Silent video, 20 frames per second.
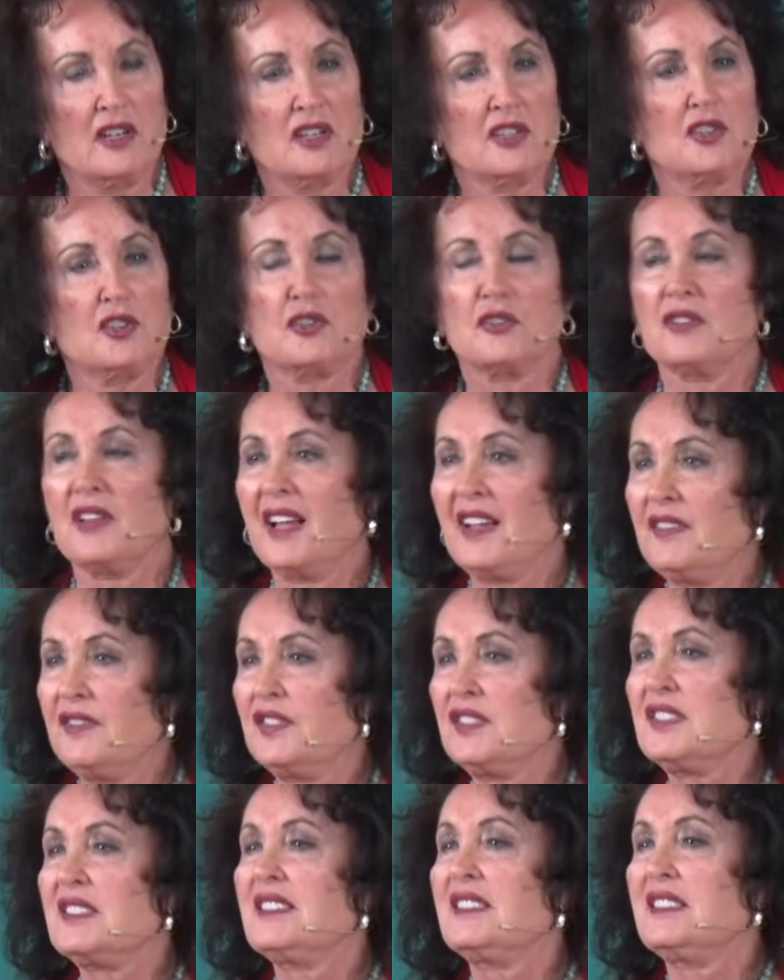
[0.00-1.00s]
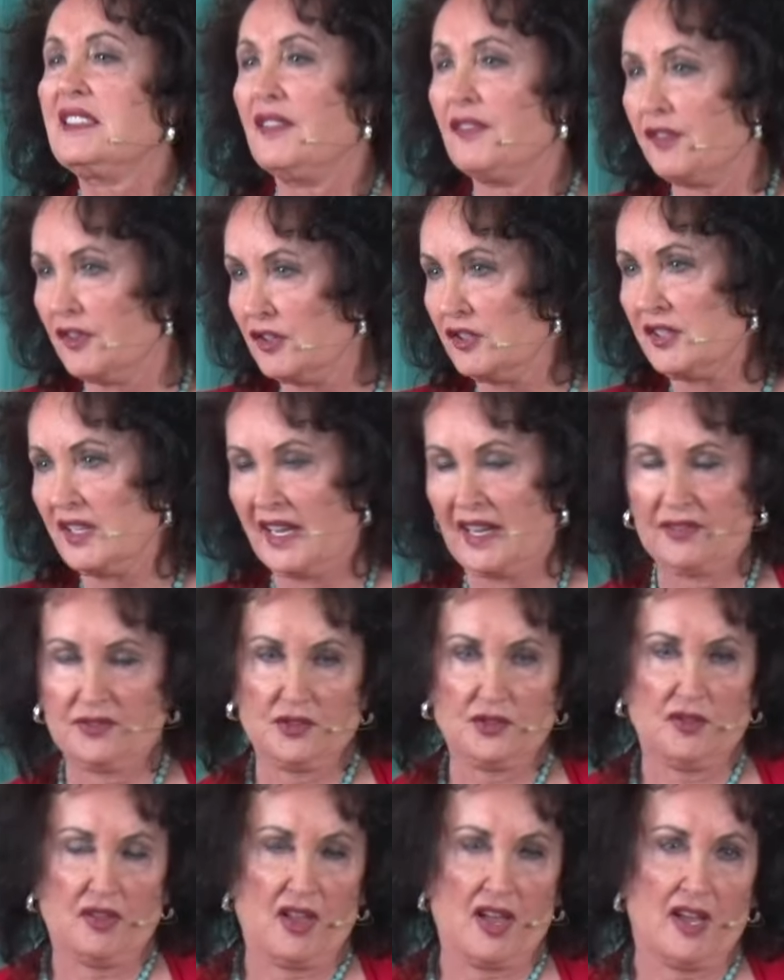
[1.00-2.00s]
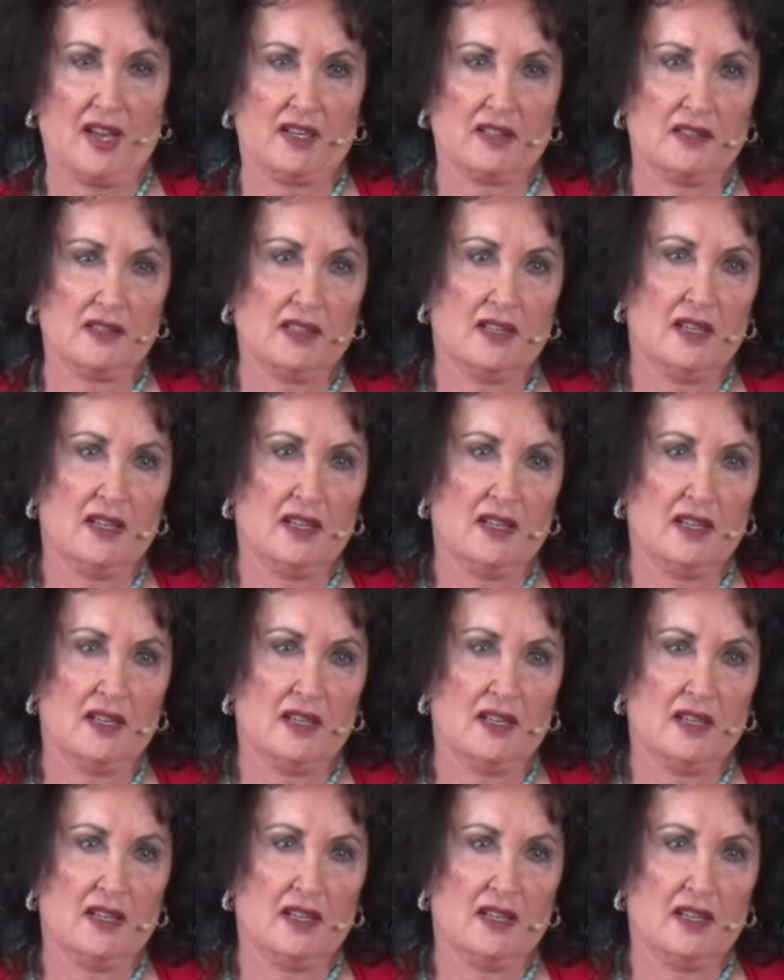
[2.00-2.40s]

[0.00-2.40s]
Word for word: Your life is different after that.